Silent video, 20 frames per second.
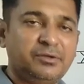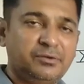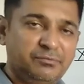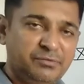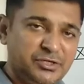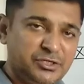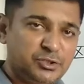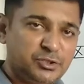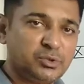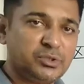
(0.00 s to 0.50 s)

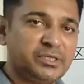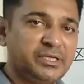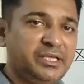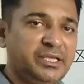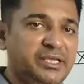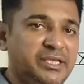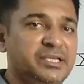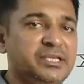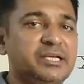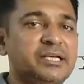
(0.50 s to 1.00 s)
we should
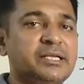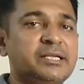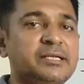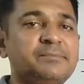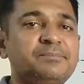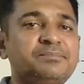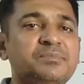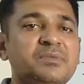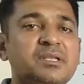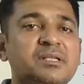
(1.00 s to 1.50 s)
hear
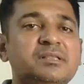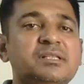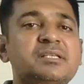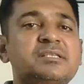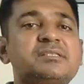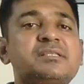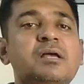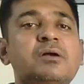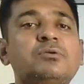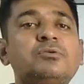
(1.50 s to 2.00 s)
the
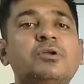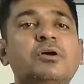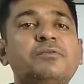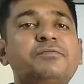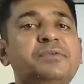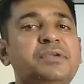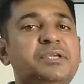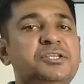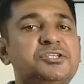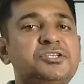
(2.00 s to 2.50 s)
sound of
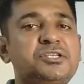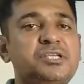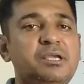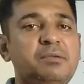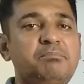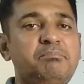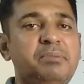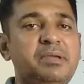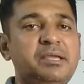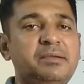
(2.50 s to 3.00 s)

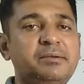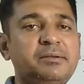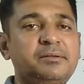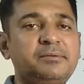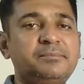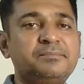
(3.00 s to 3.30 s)
Inchcape bell.